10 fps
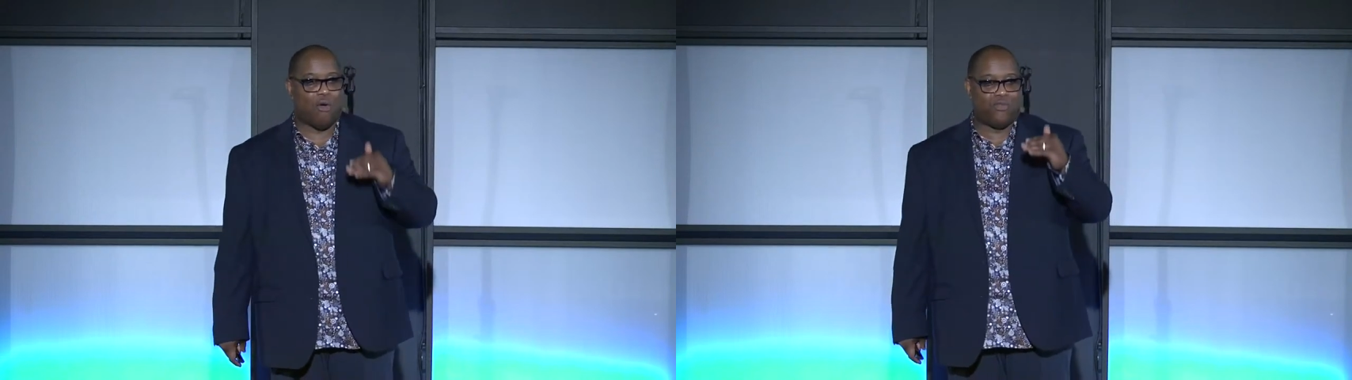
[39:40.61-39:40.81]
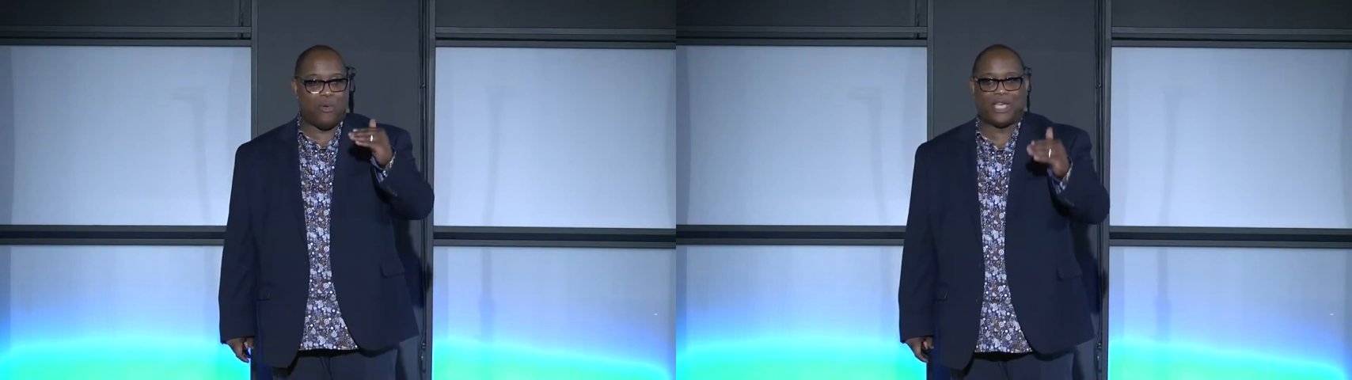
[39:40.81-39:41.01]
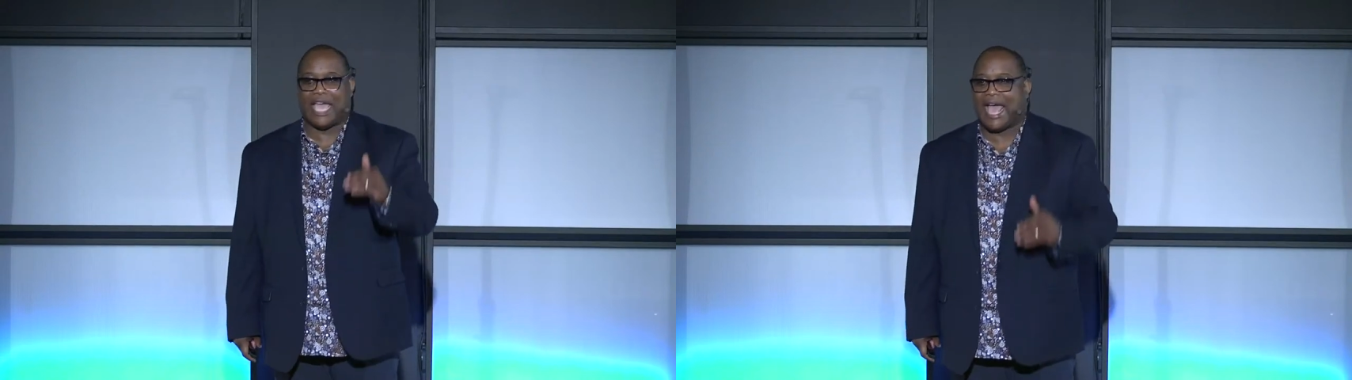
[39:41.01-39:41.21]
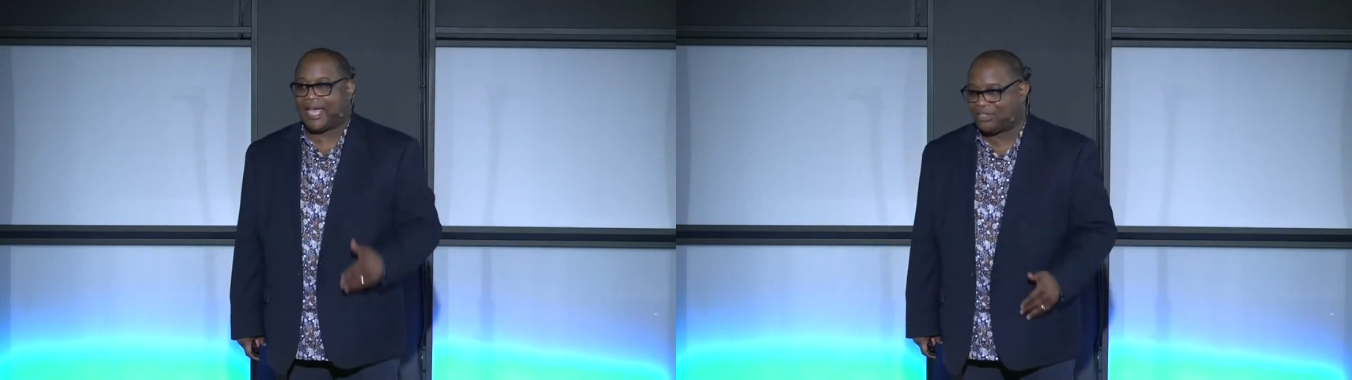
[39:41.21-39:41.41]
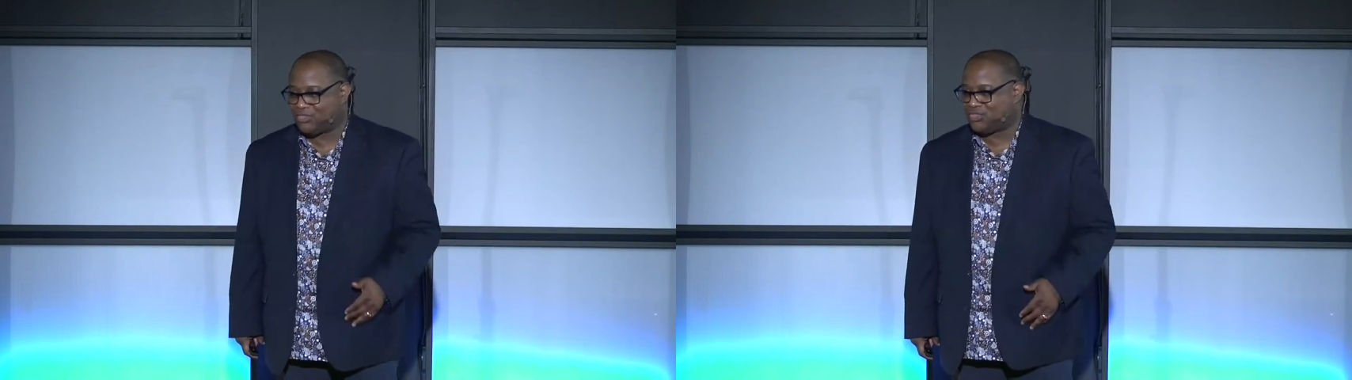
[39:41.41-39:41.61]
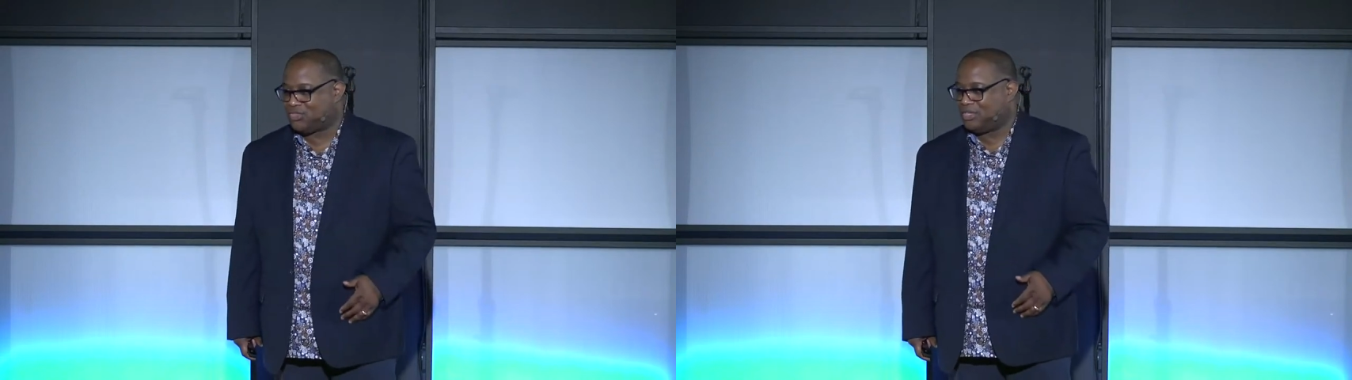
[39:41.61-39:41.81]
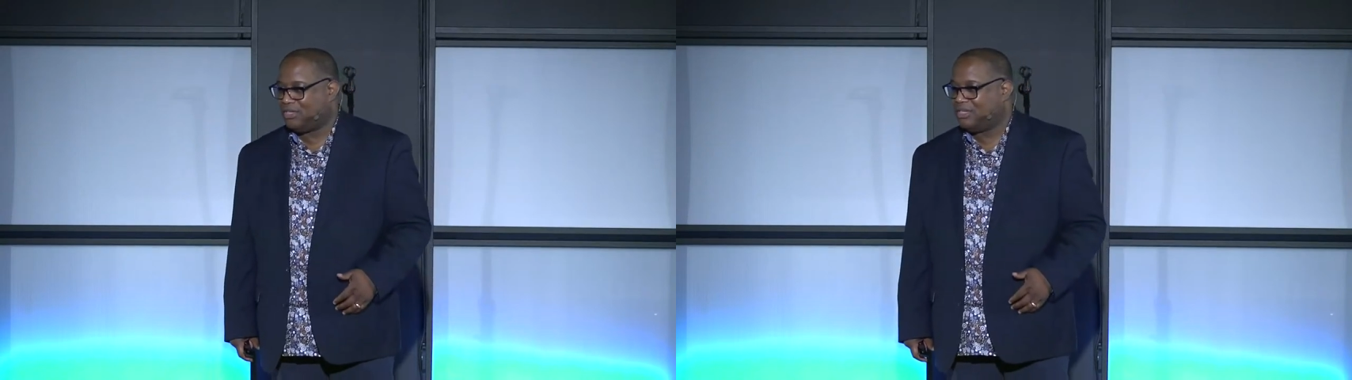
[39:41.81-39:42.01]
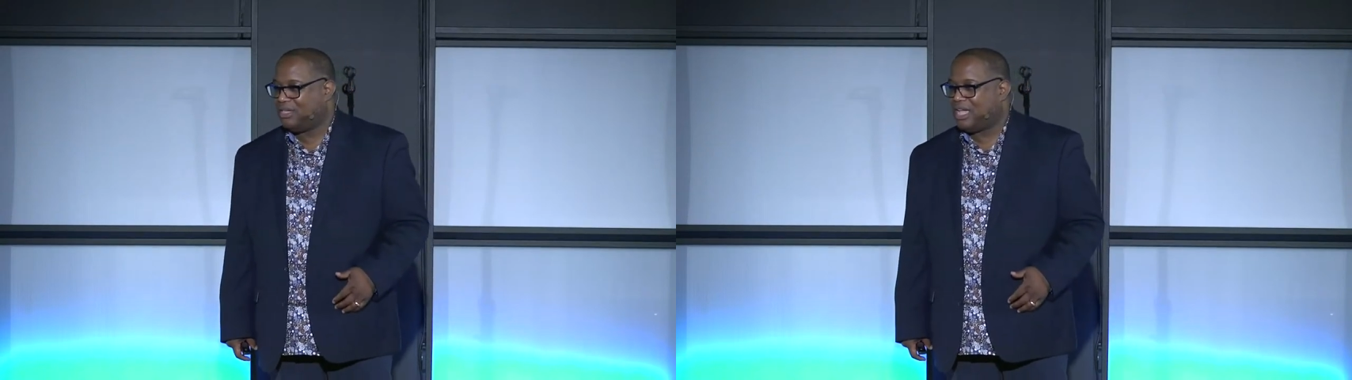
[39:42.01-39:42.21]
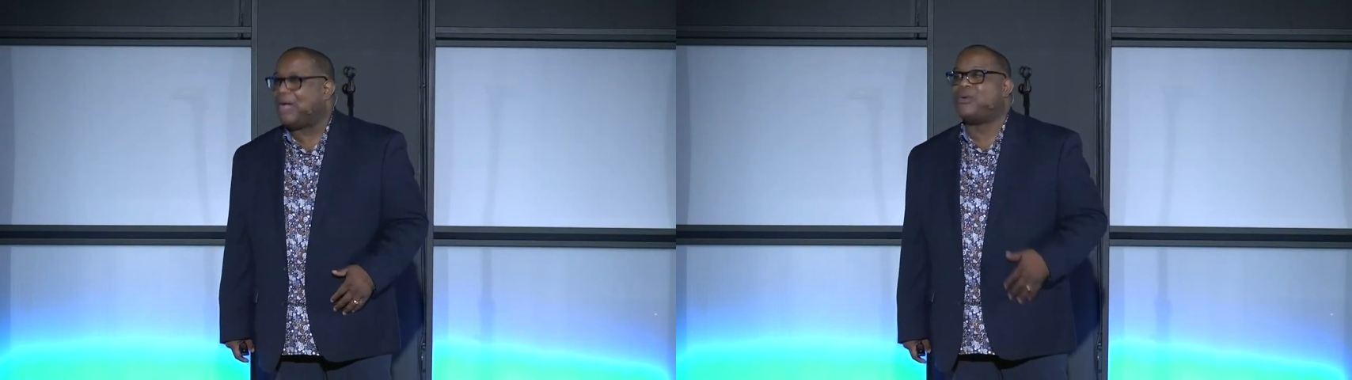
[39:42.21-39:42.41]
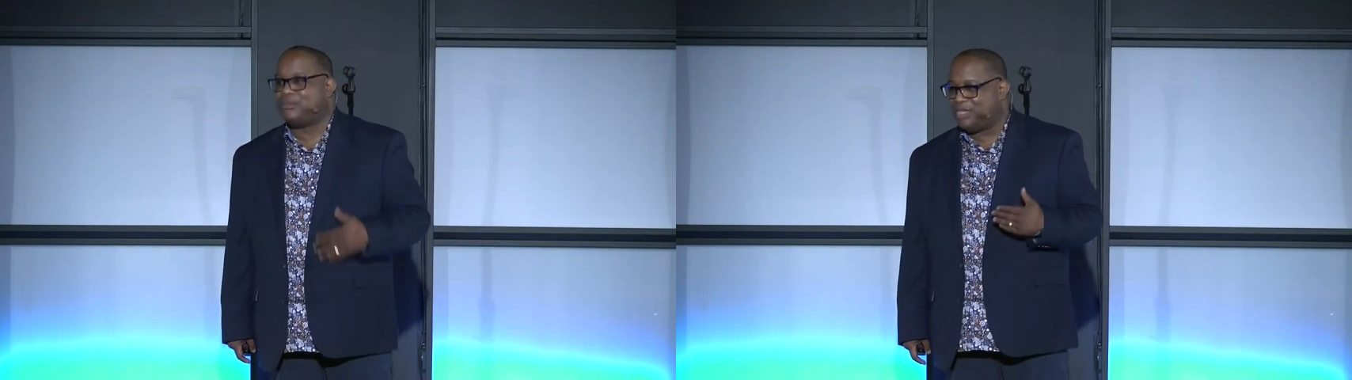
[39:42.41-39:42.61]
heroic acts.
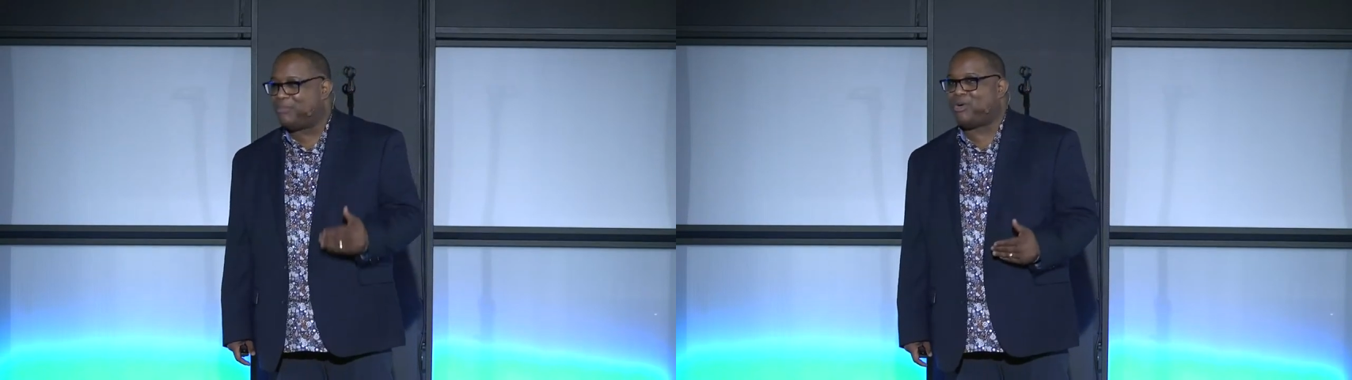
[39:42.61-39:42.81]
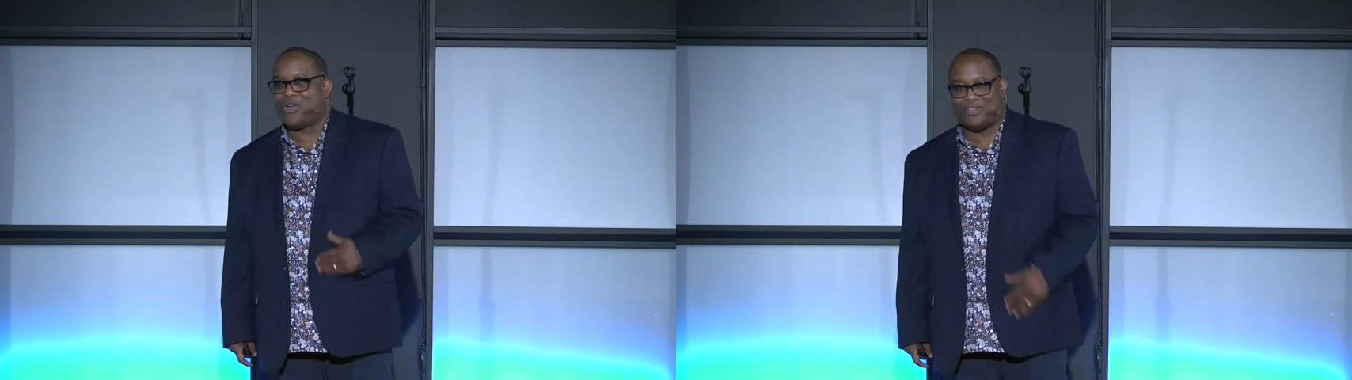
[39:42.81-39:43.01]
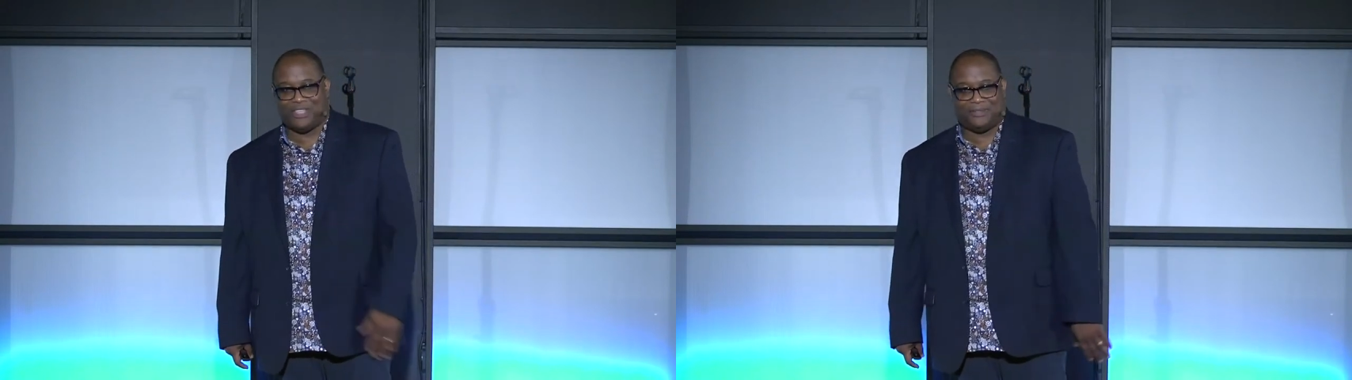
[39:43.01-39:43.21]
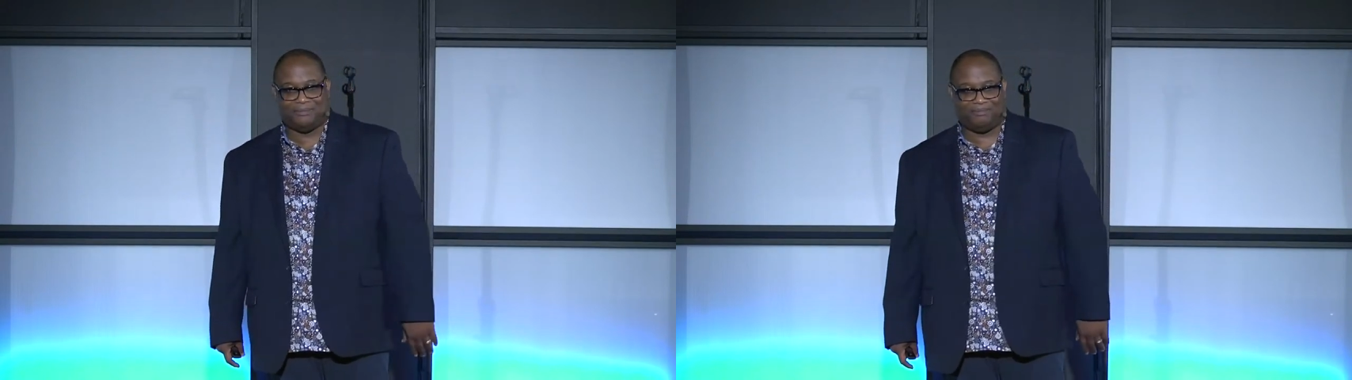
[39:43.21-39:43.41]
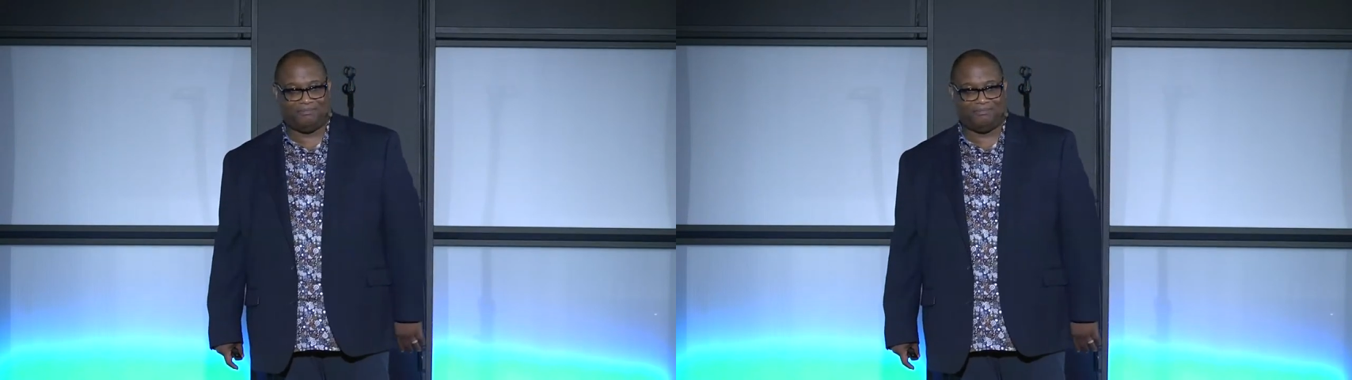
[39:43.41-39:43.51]
I want to be a part of it.